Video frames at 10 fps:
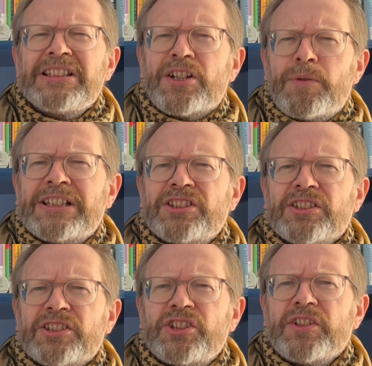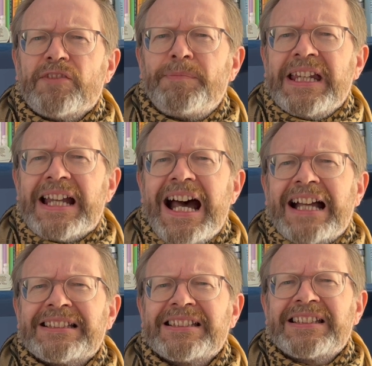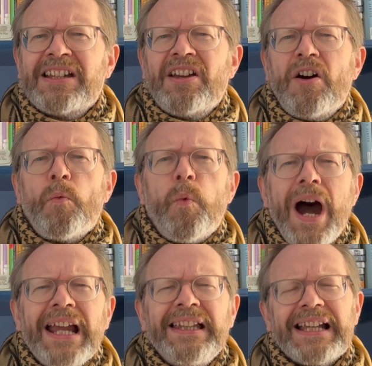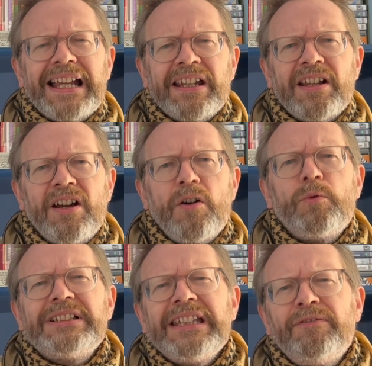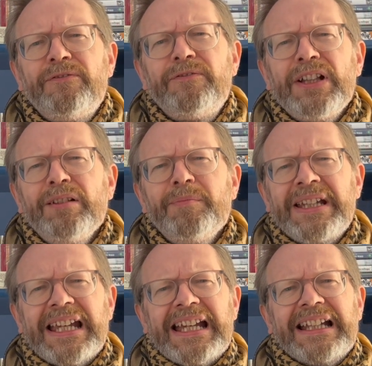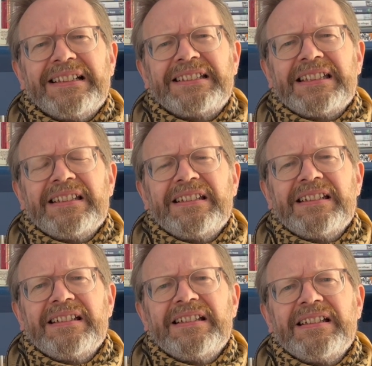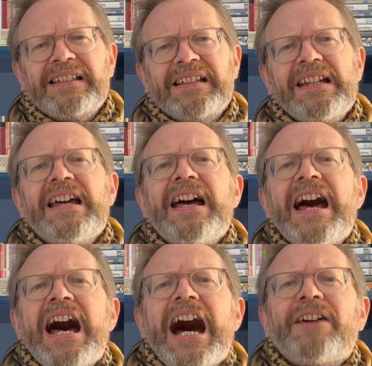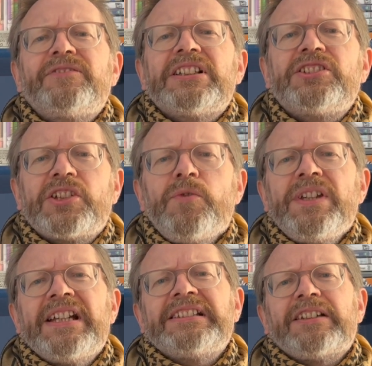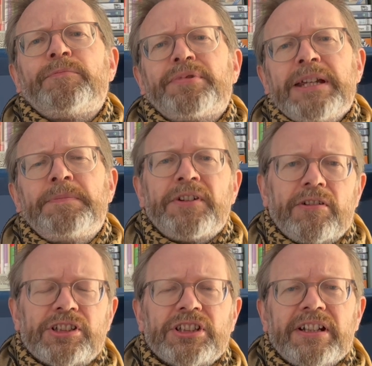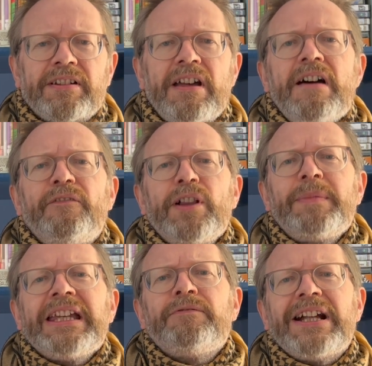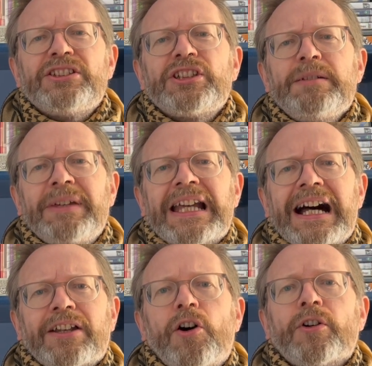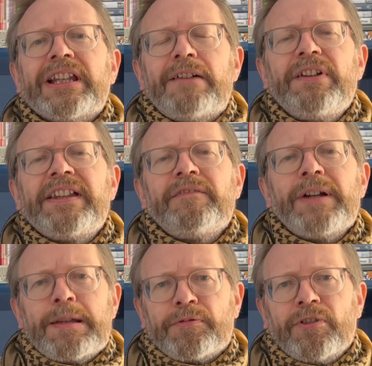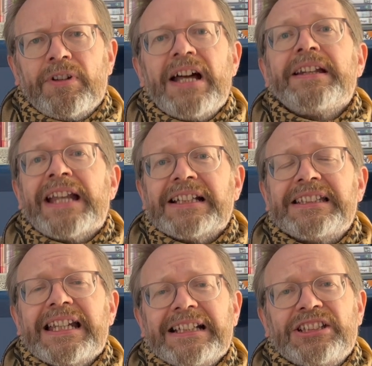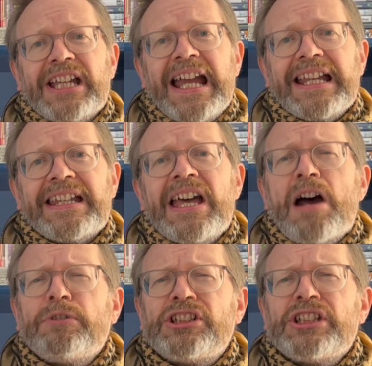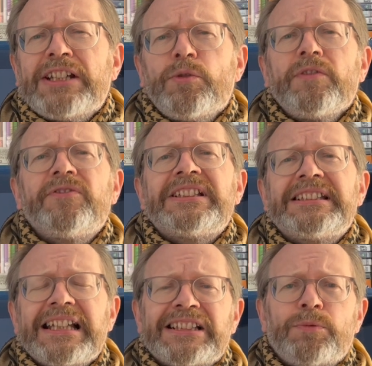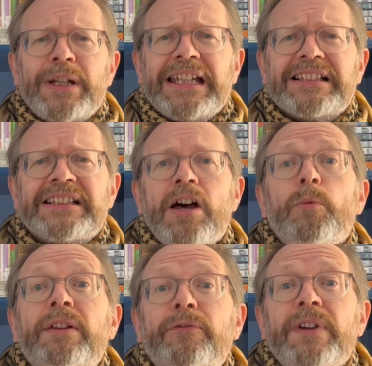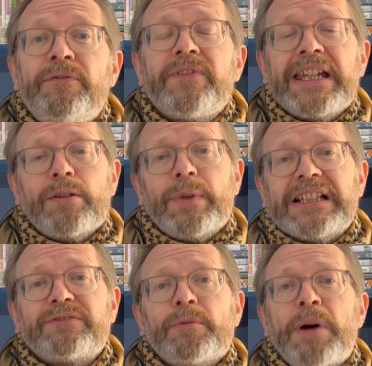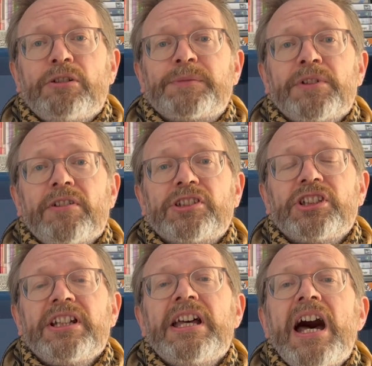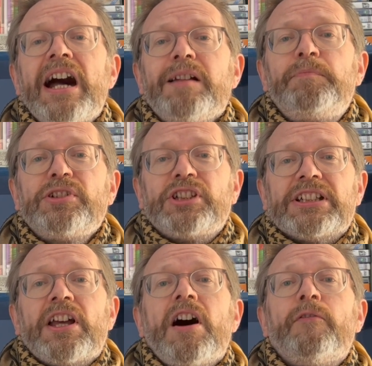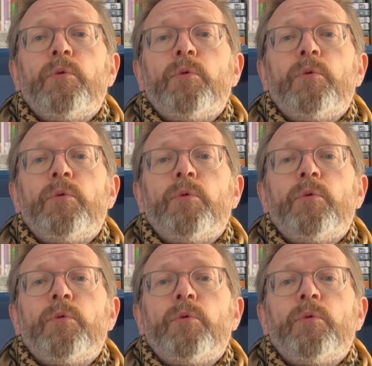the question should have been asked, why then was he filming it? After 2 years of pre-production, filming eventually began on 11th of April 1988 and was scheduled for 6 weeks, with 15 weeks for post-production and a budget of